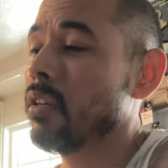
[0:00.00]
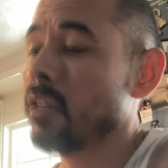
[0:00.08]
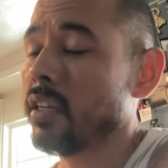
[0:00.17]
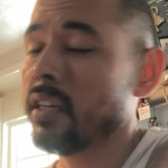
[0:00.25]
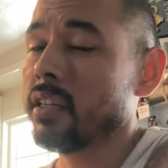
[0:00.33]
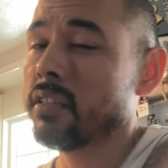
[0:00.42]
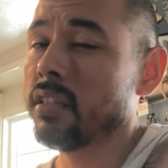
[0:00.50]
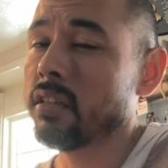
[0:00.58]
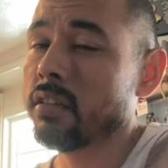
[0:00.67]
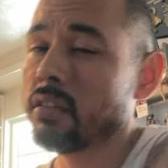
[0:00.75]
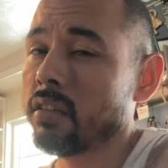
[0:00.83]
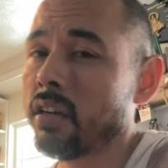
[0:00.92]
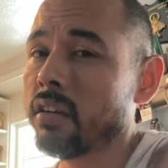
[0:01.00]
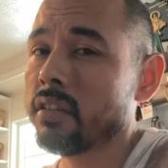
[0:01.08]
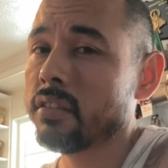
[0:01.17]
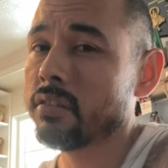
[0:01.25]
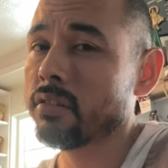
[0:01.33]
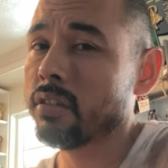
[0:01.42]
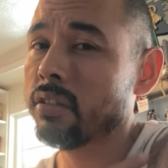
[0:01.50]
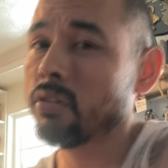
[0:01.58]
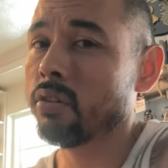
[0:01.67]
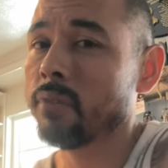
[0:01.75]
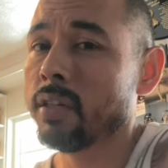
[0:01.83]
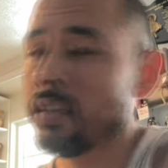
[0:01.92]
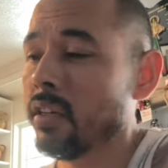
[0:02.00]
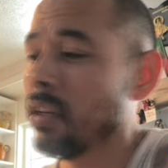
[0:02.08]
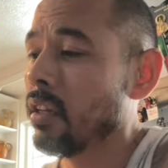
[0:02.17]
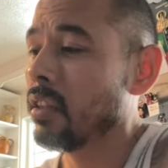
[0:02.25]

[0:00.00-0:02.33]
like I said, Taka is their countryman.